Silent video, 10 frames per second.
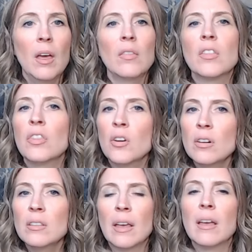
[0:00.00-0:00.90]
The
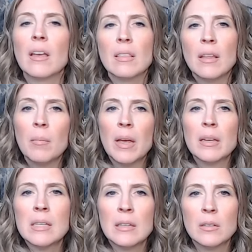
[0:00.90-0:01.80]
third thing that
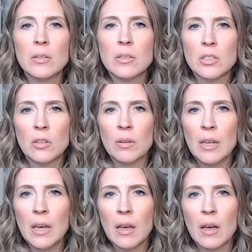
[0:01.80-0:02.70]
makes Hill's
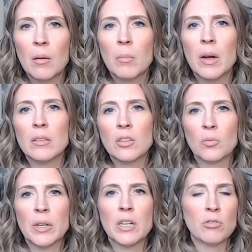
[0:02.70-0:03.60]
unique among the
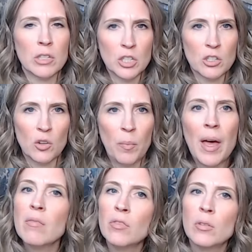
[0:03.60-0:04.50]
three traditional
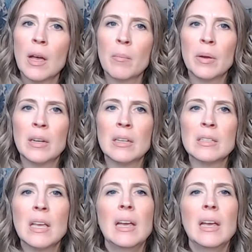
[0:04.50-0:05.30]
pet food companies